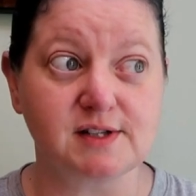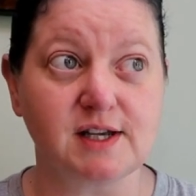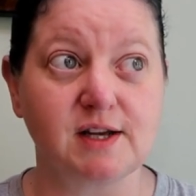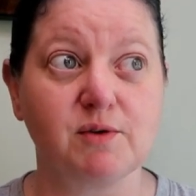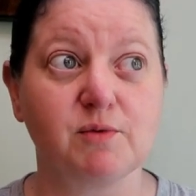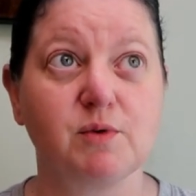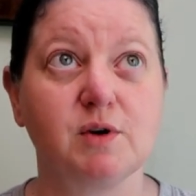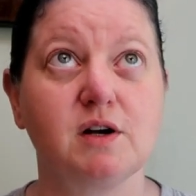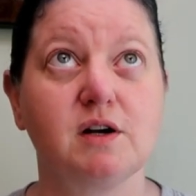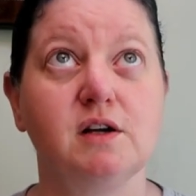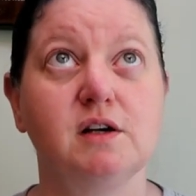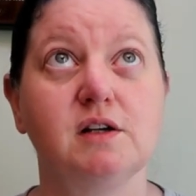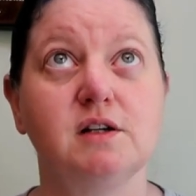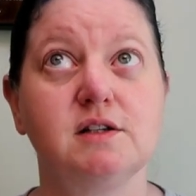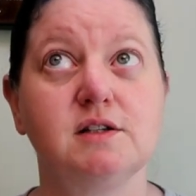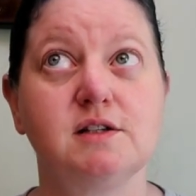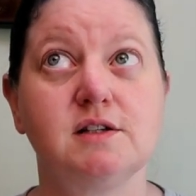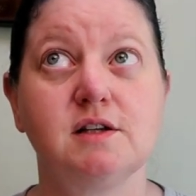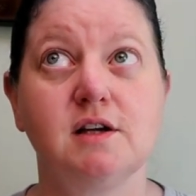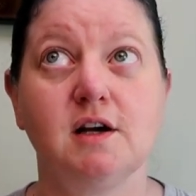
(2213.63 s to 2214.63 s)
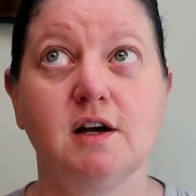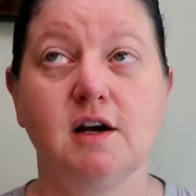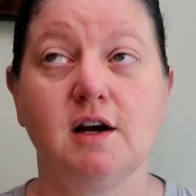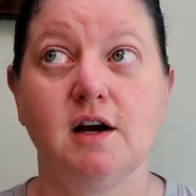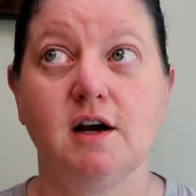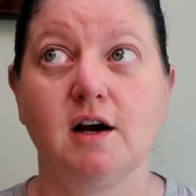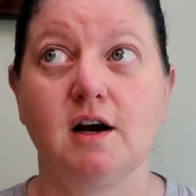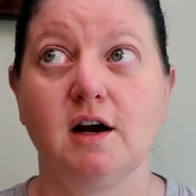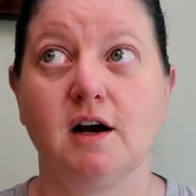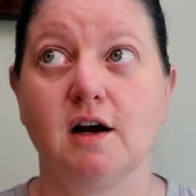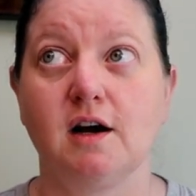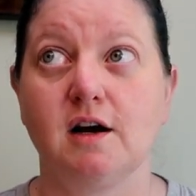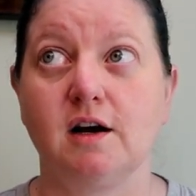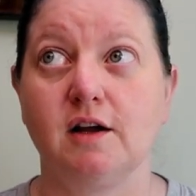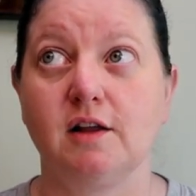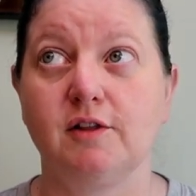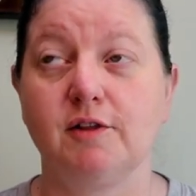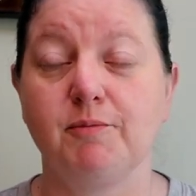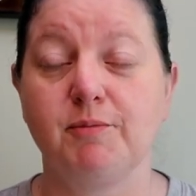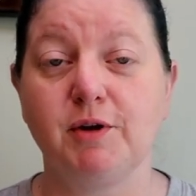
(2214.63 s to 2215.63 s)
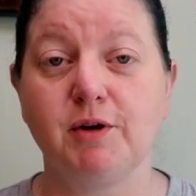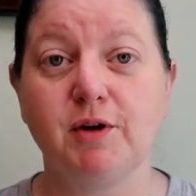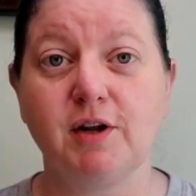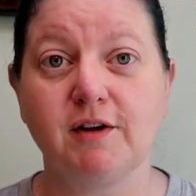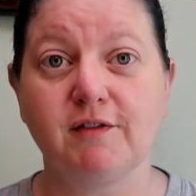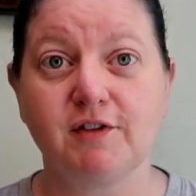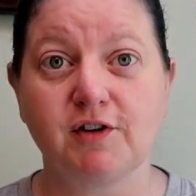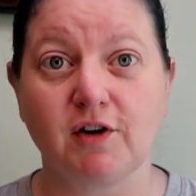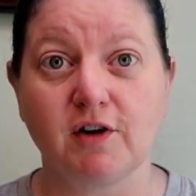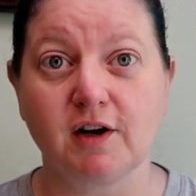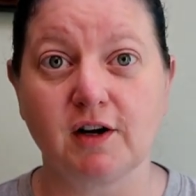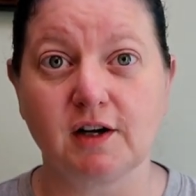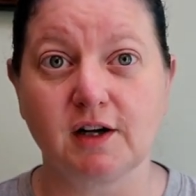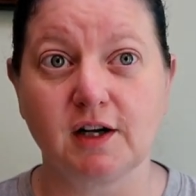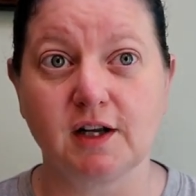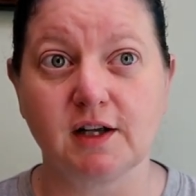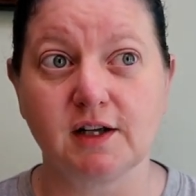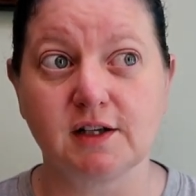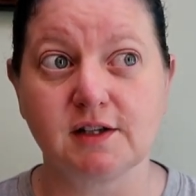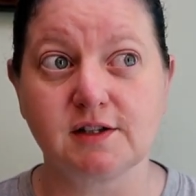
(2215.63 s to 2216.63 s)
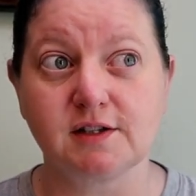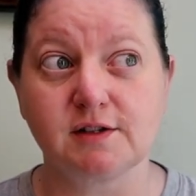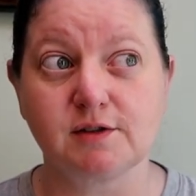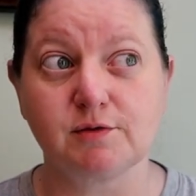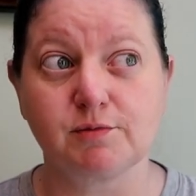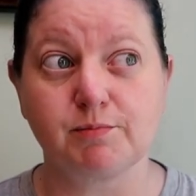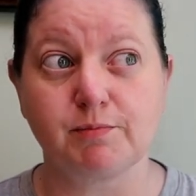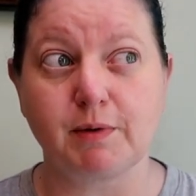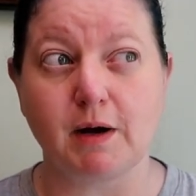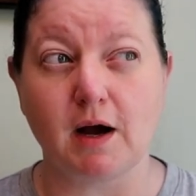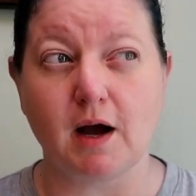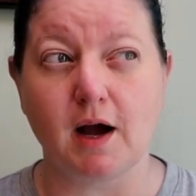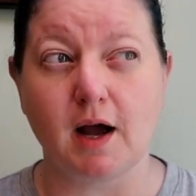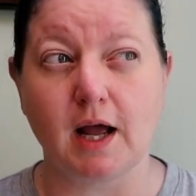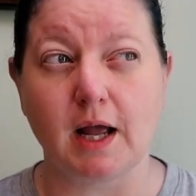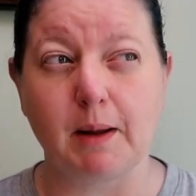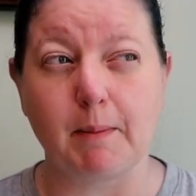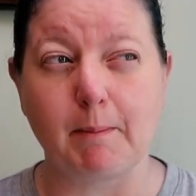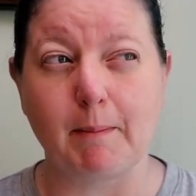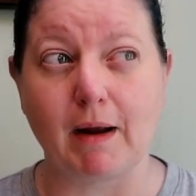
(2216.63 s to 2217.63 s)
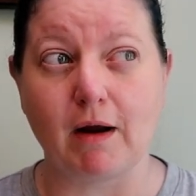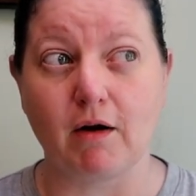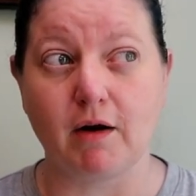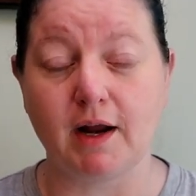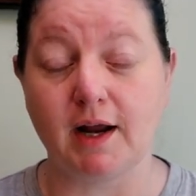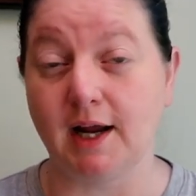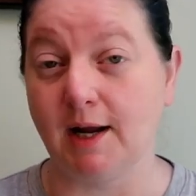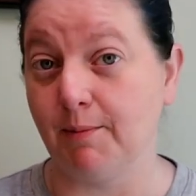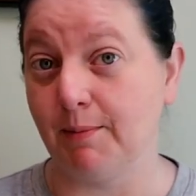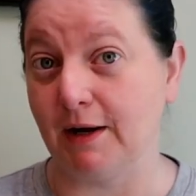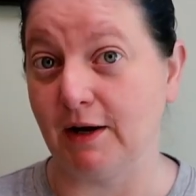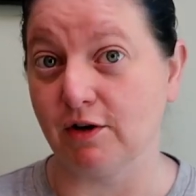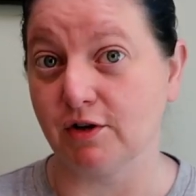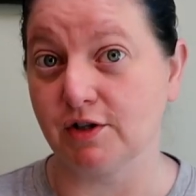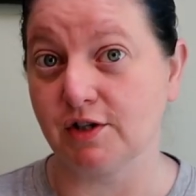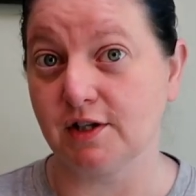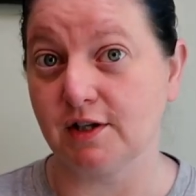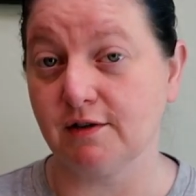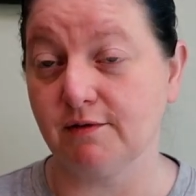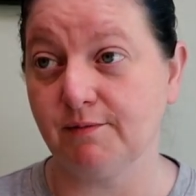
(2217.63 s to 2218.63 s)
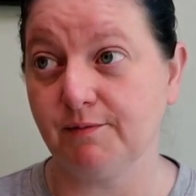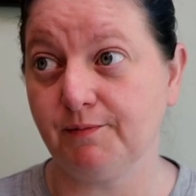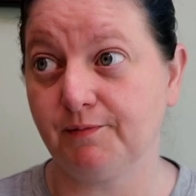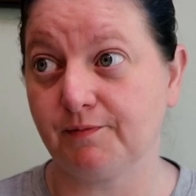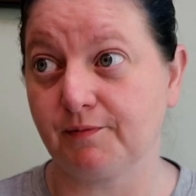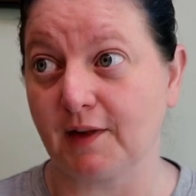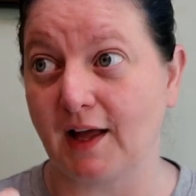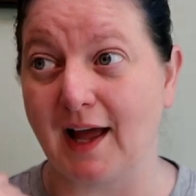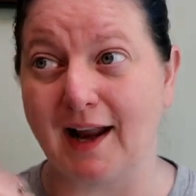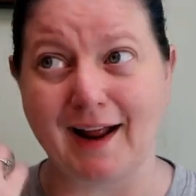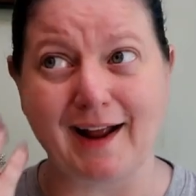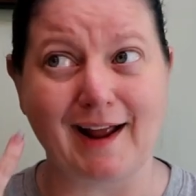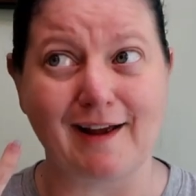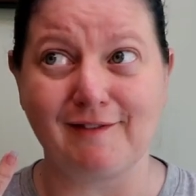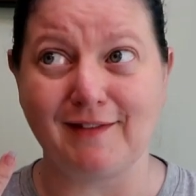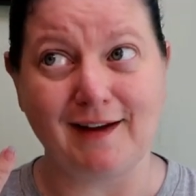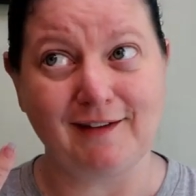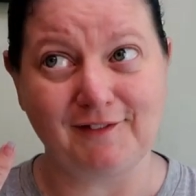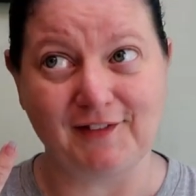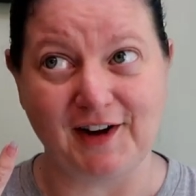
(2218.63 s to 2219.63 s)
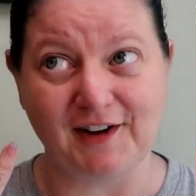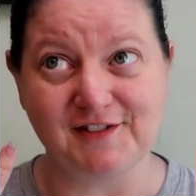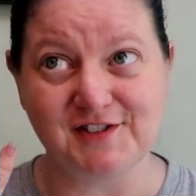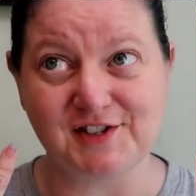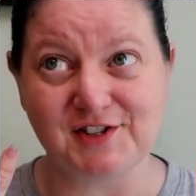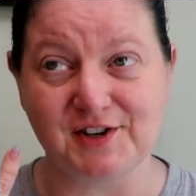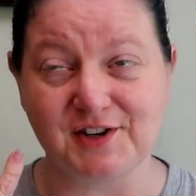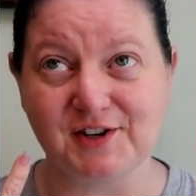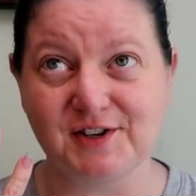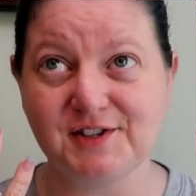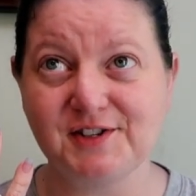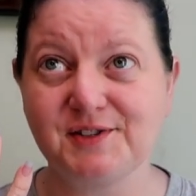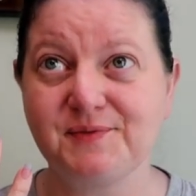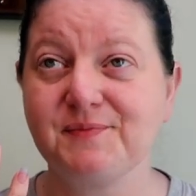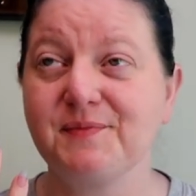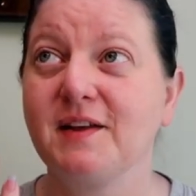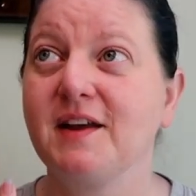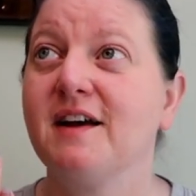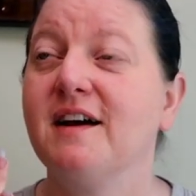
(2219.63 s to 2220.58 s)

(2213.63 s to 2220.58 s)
It was uh, The Beauty of Darkness by Mary E. Pearson, and I gave that five stars.